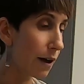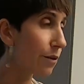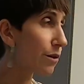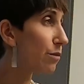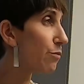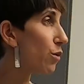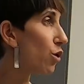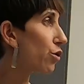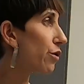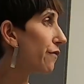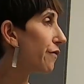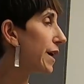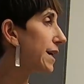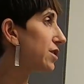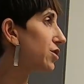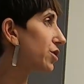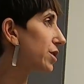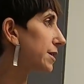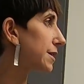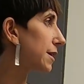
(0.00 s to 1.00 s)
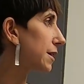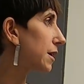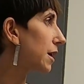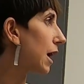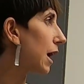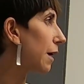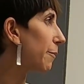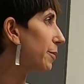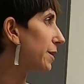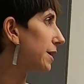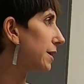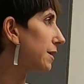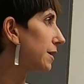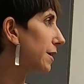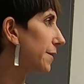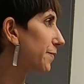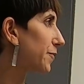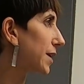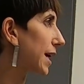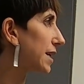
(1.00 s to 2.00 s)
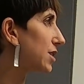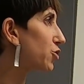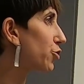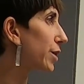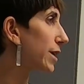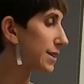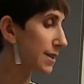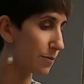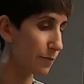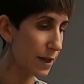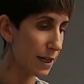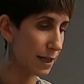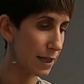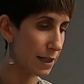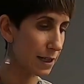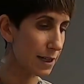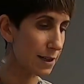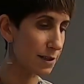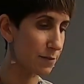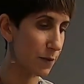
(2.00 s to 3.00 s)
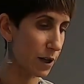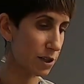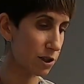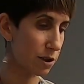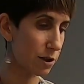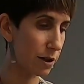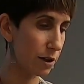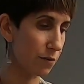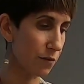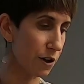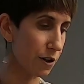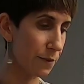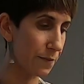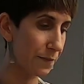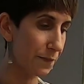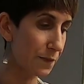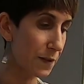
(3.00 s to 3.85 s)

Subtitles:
the motivation to copy and transmit it is much clearer.